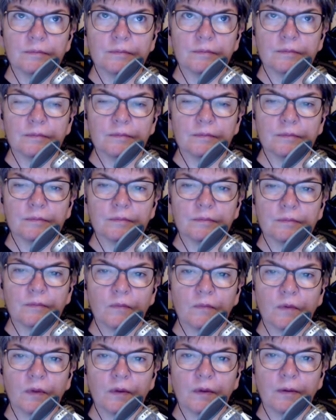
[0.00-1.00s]

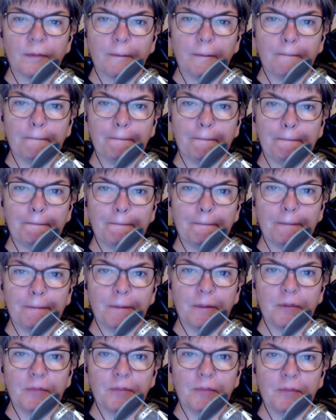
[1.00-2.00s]

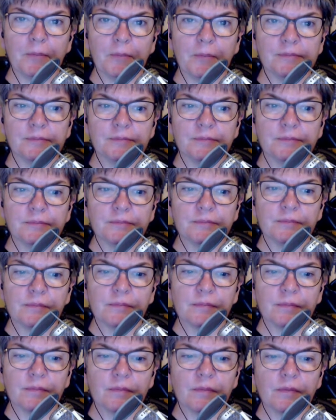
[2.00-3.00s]

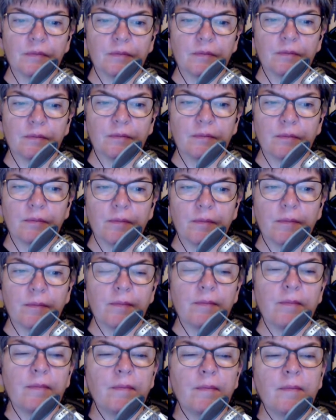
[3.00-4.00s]

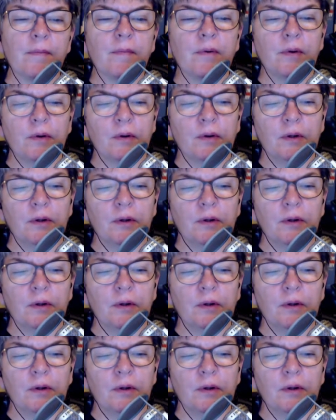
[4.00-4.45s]
This person isn't speaking.